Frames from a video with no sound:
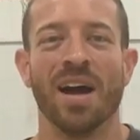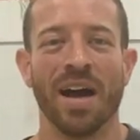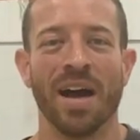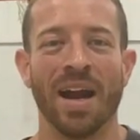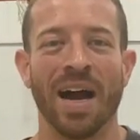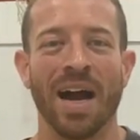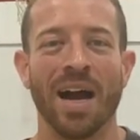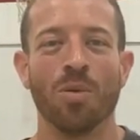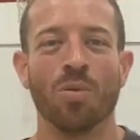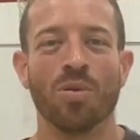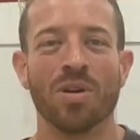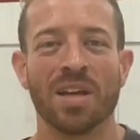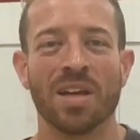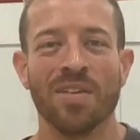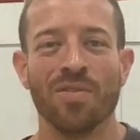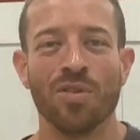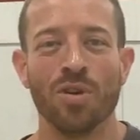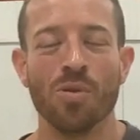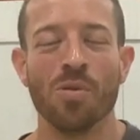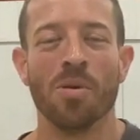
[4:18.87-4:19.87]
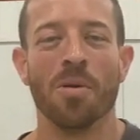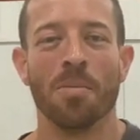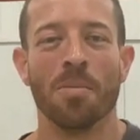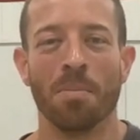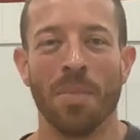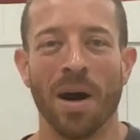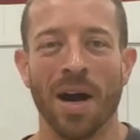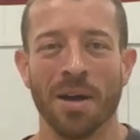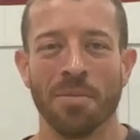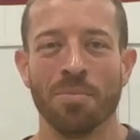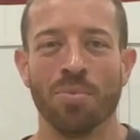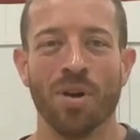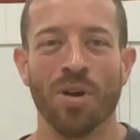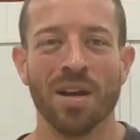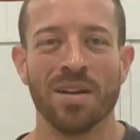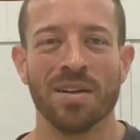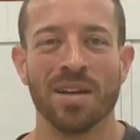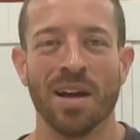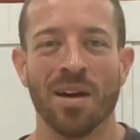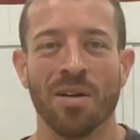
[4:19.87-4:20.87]
and I will give you my
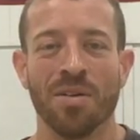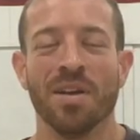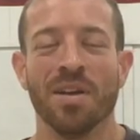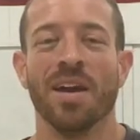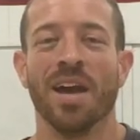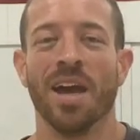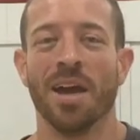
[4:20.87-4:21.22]
breakdown